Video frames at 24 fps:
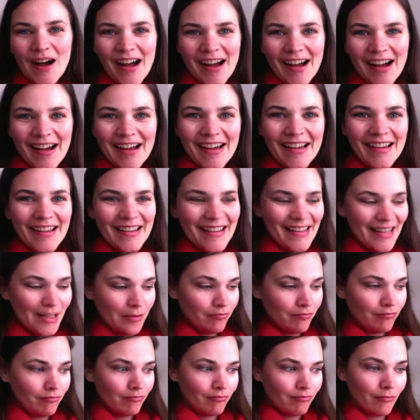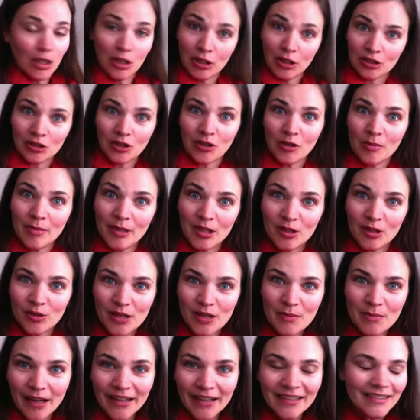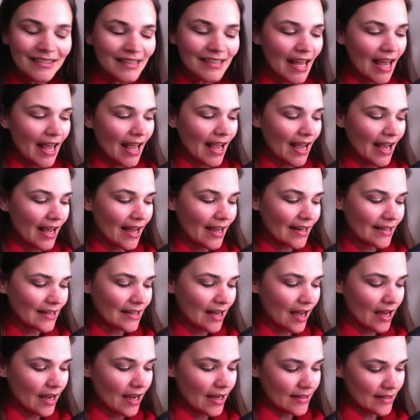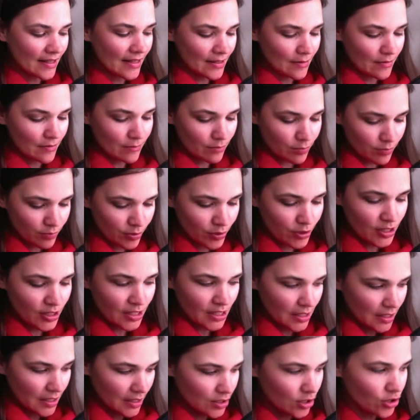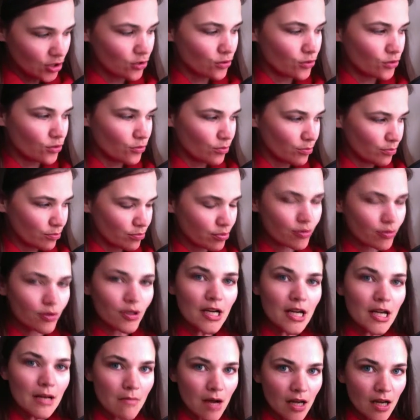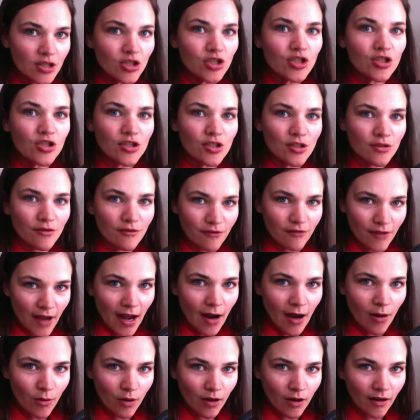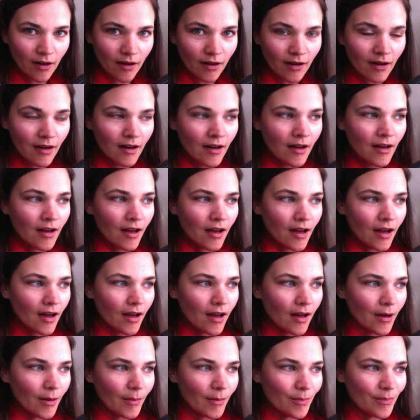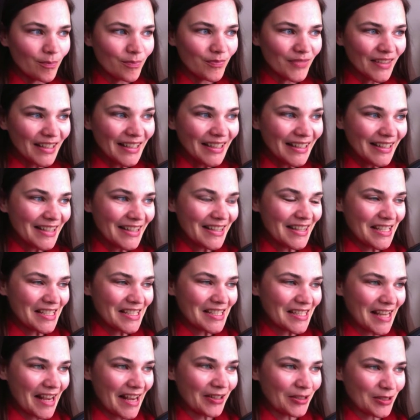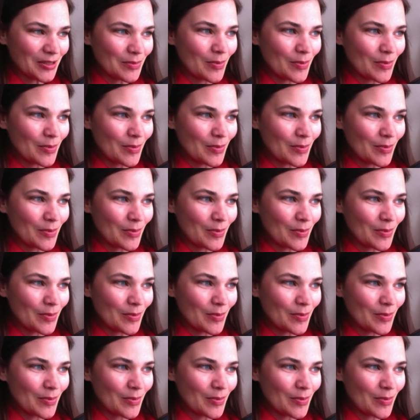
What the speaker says: I clicked on the big green button, and I then proceeded to pretty much devour the sales